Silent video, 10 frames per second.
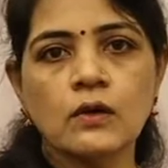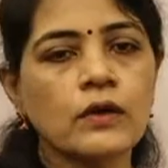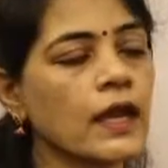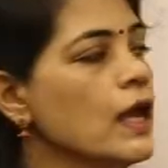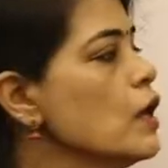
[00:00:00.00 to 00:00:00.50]

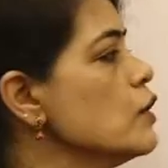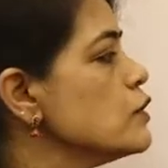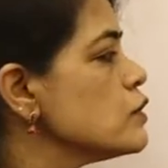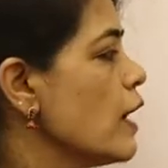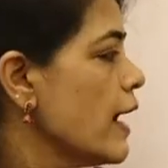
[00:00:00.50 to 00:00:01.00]
Okay,
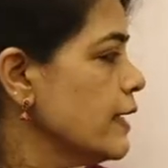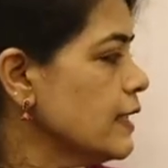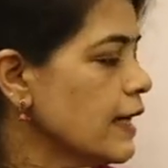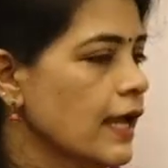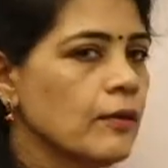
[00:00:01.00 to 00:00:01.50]
so
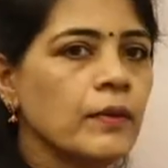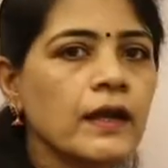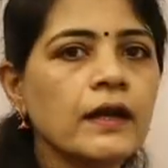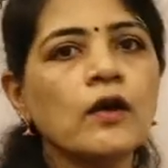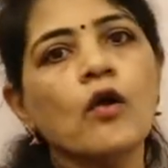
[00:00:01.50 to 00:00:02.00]
either
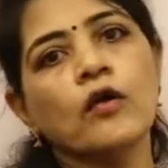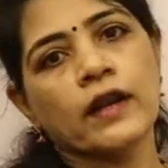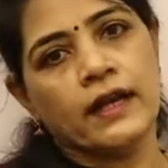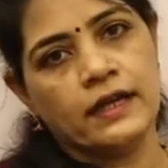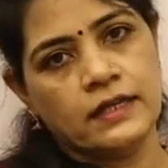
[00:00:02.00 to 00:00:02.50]
ABD or
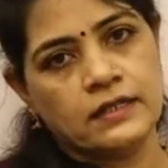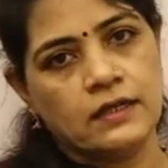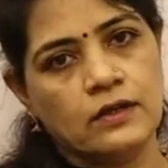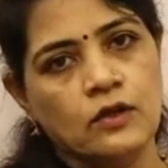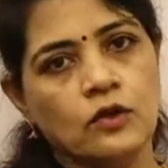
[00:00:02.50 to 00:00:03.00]

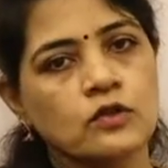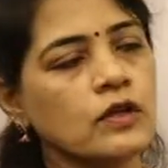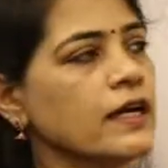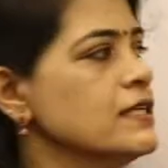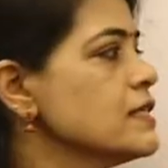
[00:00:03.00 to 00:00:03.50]
ADC.
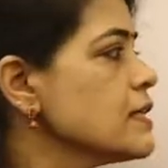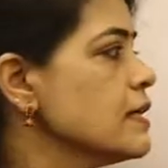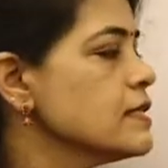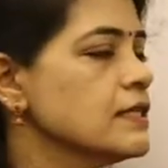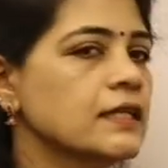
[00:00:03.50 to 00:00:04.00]
So I just
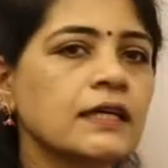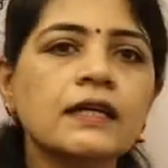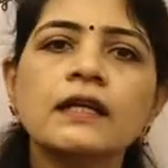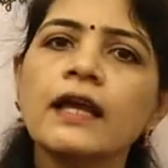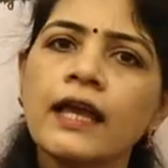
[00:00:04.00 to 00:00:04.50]

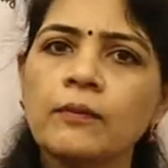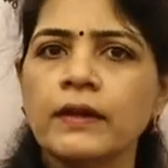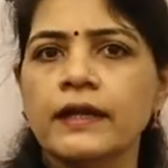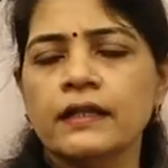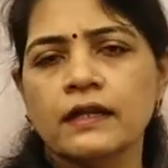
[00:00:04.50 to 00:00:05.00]
considered
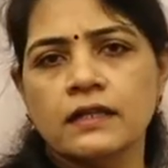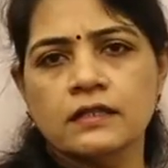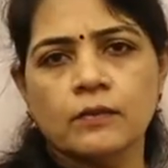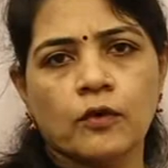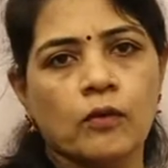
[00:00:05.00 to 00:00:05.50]
ABD. That
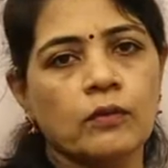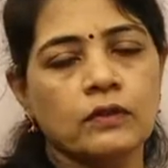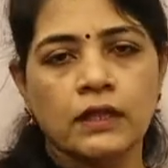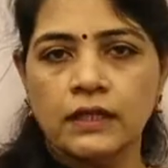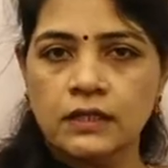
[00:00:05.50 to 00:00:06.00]
is the
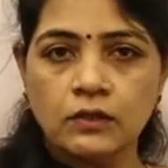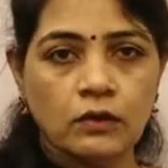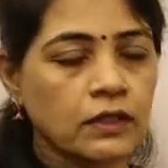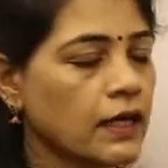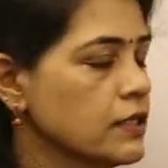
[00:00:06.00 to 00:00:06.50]
problem.
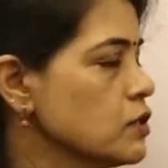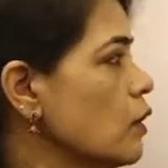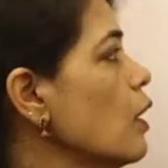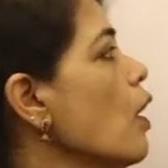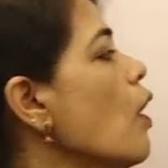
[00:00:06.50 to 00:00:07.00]
That's all.